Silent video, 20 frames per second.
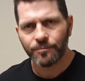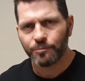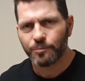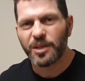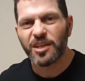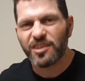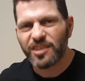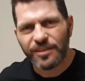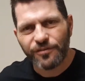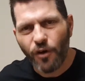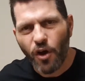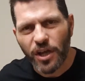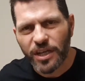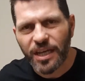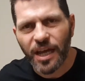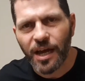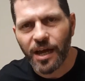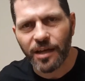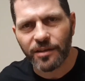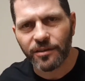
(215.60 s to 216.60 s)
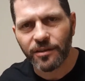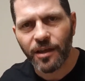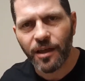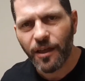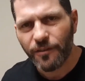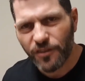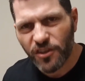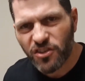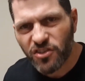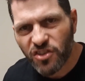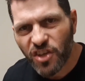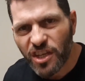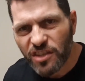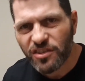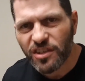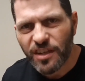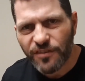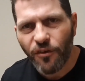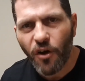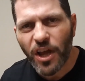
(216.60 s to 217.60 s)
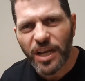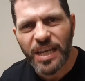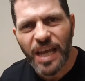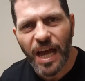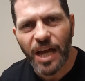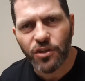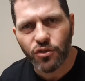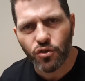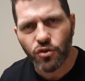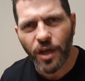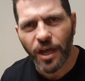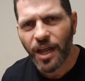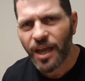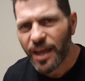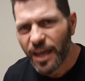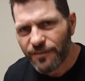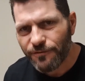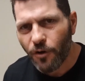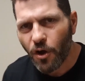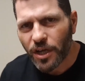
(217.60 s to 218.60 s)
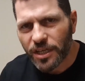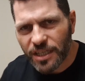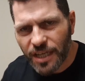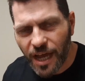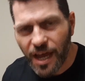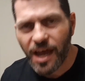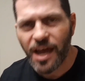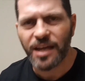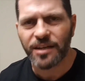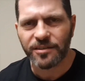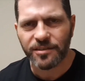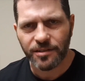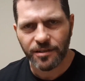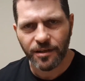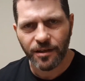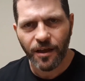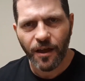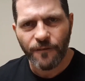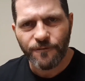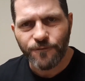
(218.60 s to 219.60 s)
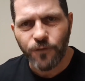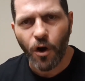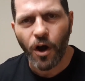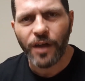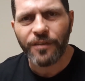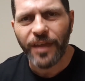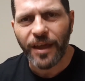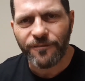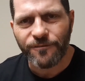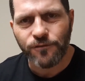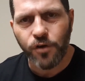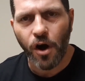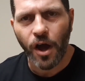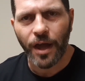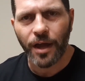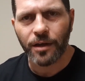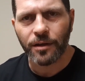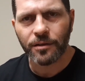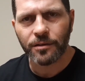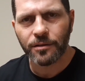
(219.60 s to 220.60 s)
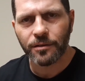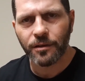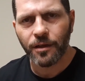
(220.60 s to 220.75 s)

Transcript: Because if I can't, this season, if I can't do that, if I can't find that fire,